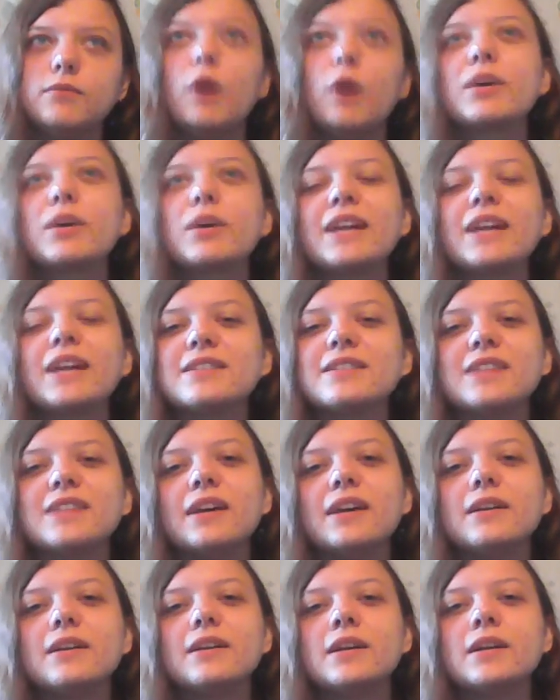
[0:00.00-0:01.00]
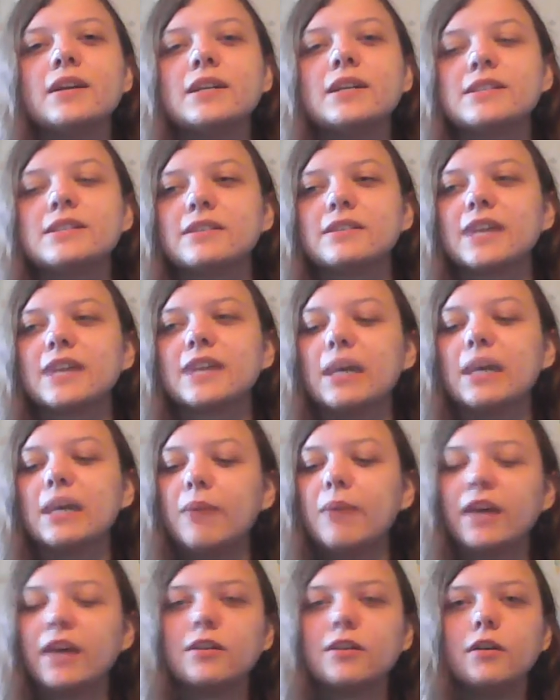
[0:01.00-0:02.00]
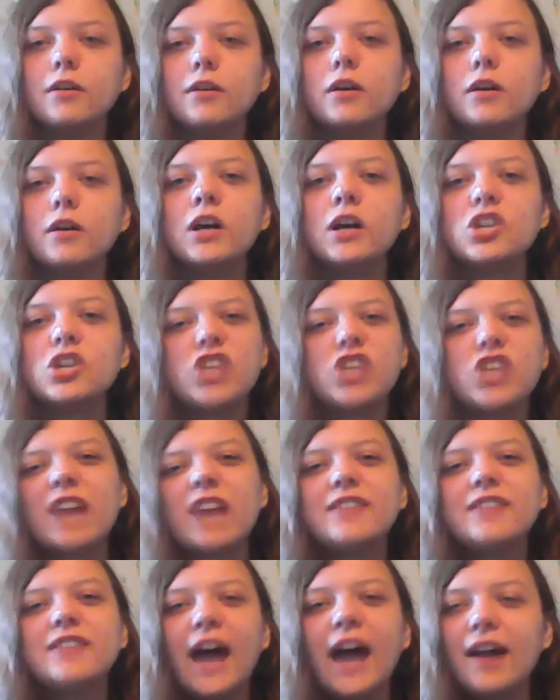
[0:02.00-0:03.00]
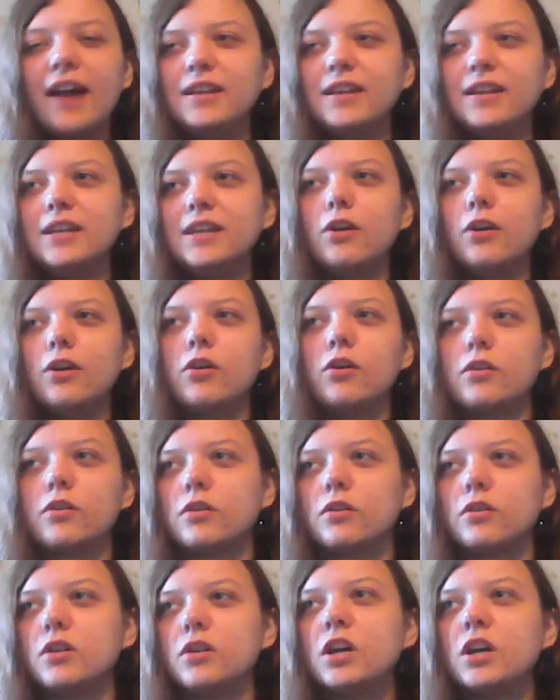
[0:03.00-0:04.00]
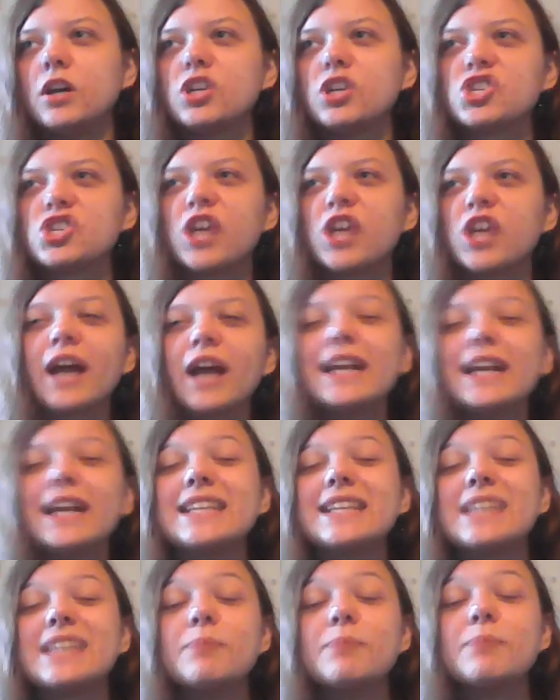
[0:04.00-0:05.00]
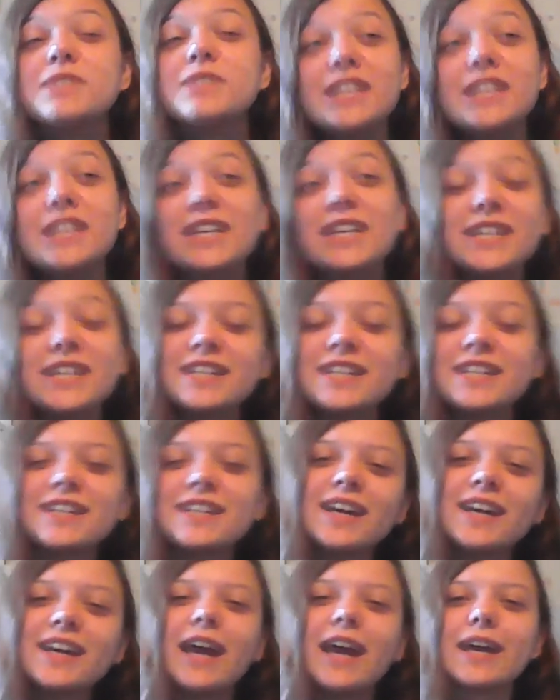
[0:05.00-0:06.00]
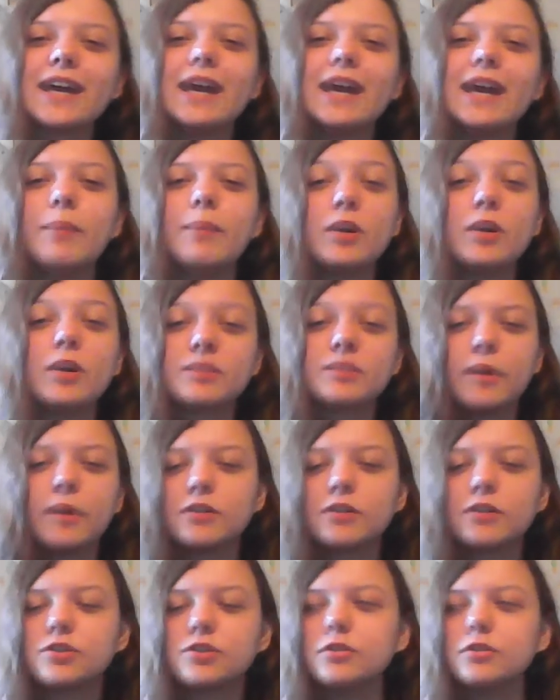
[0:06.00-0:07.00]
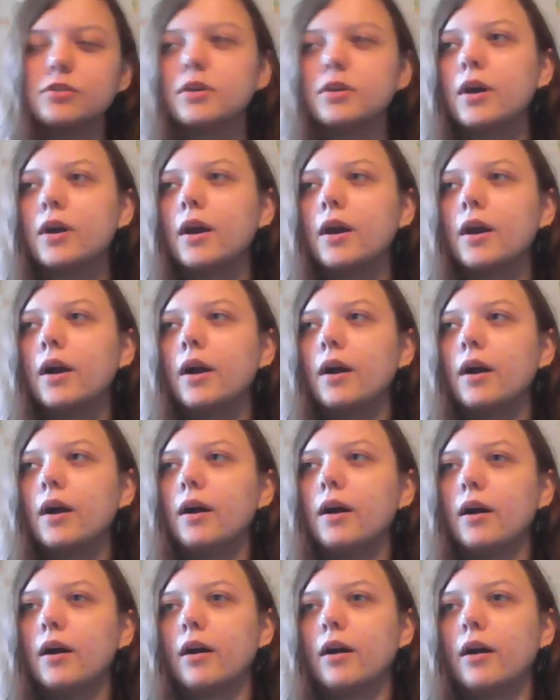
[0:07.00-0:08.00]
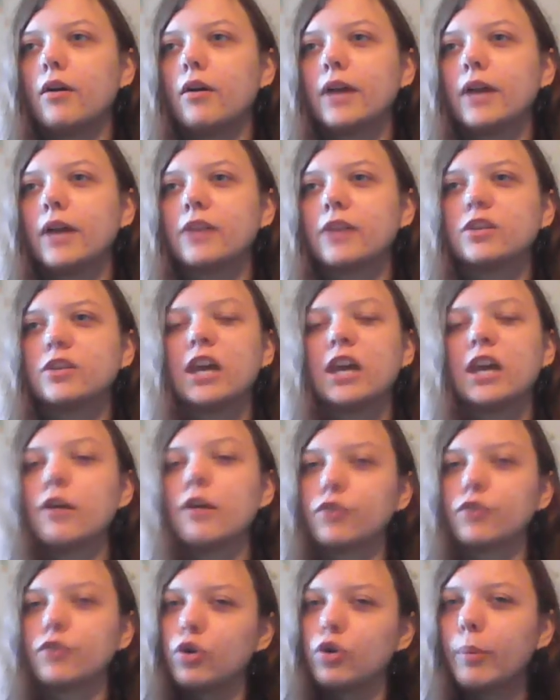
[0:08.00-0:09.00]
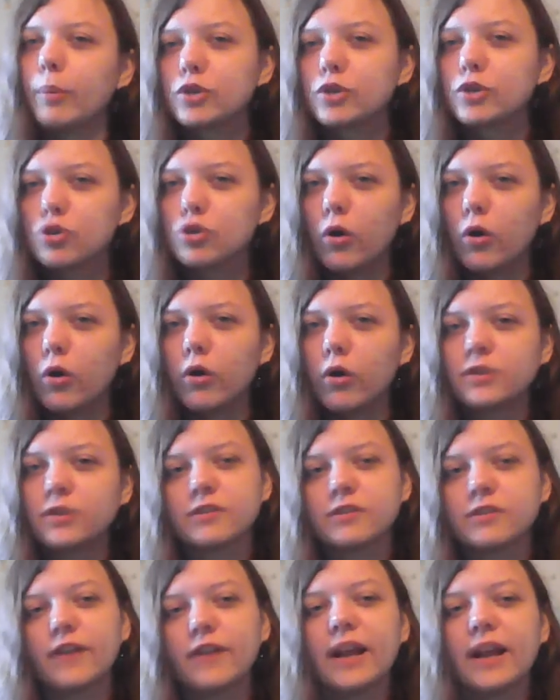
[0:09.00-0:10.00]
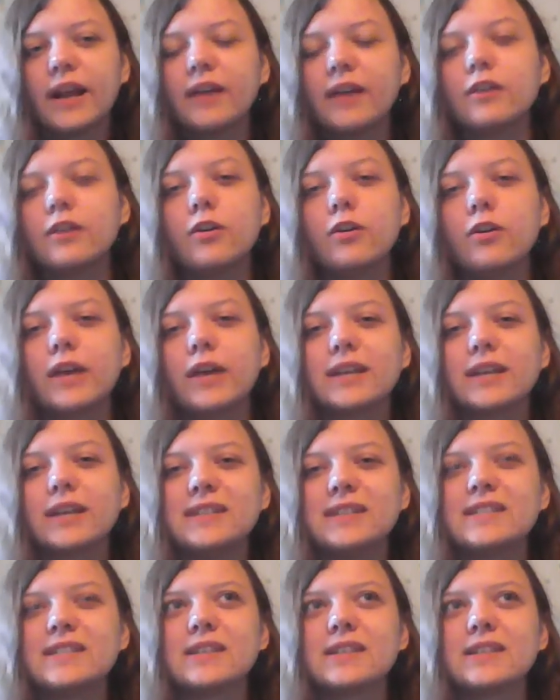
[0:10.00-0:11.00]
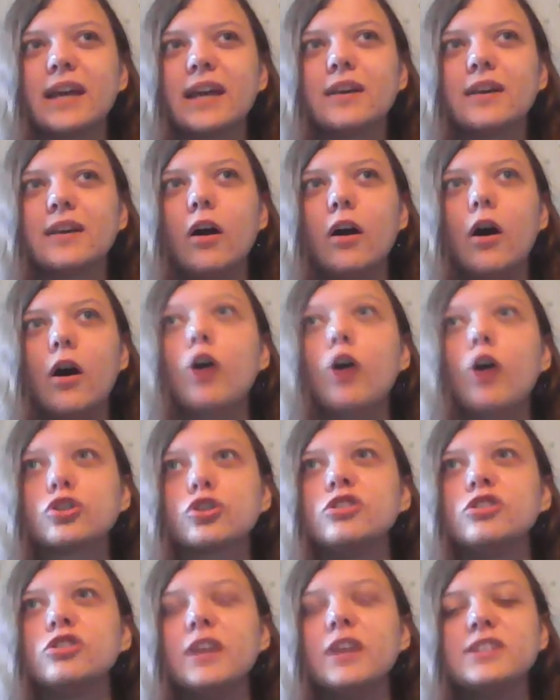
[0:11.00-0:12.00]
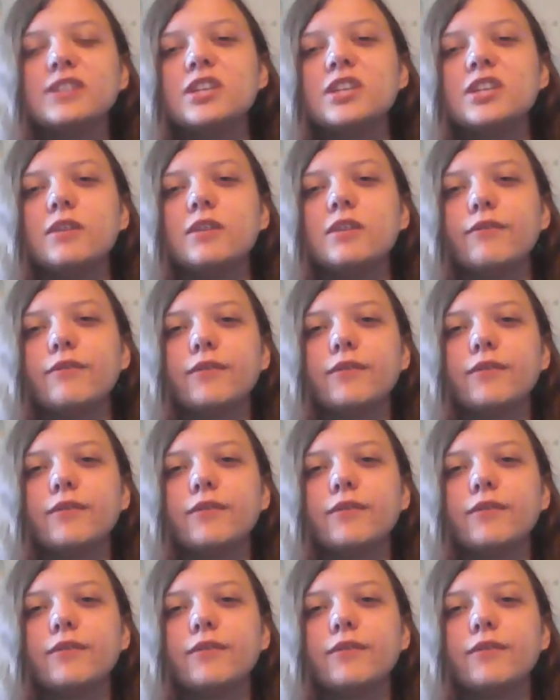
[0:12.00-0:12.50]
can still take him like Jack Daddy or Jacques Les Sceptiques, aka Passepartout, or like the King of the Coup Patrol and stuff like that. You know, like these like alternative